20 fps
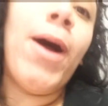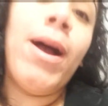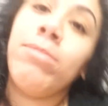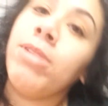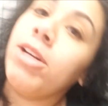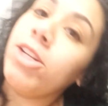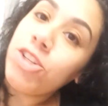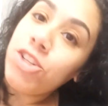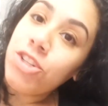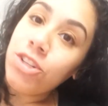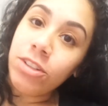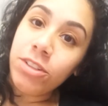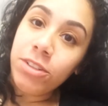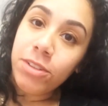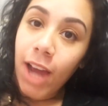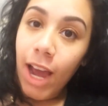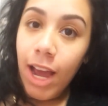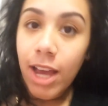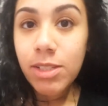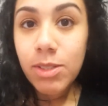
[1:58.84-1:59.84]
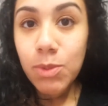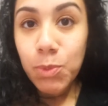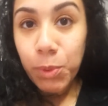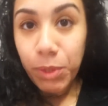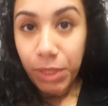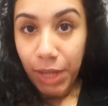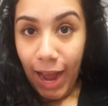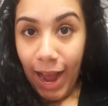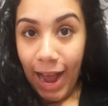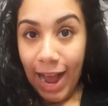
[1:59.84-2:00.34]
I'm going to show you guys
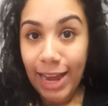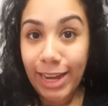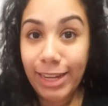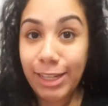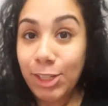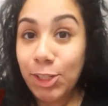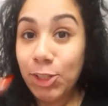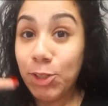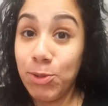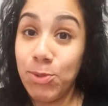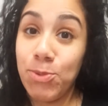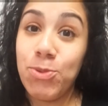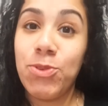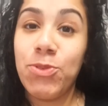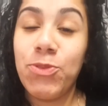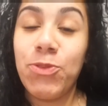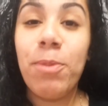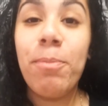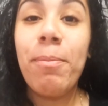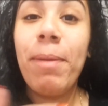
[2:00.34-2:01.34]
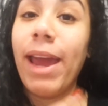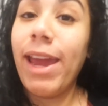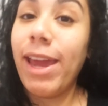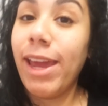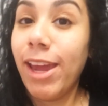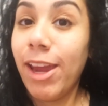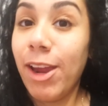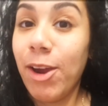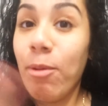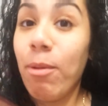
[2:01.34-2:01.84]
what I use for my
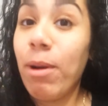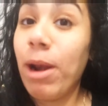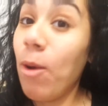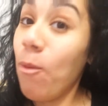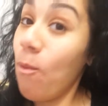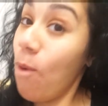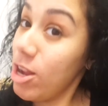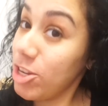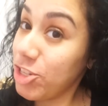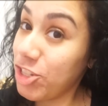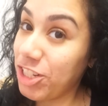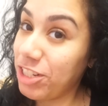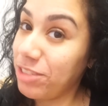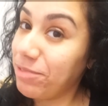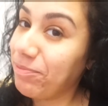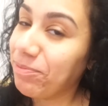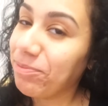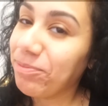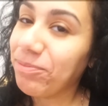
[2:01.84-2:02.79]
hair when I wash it.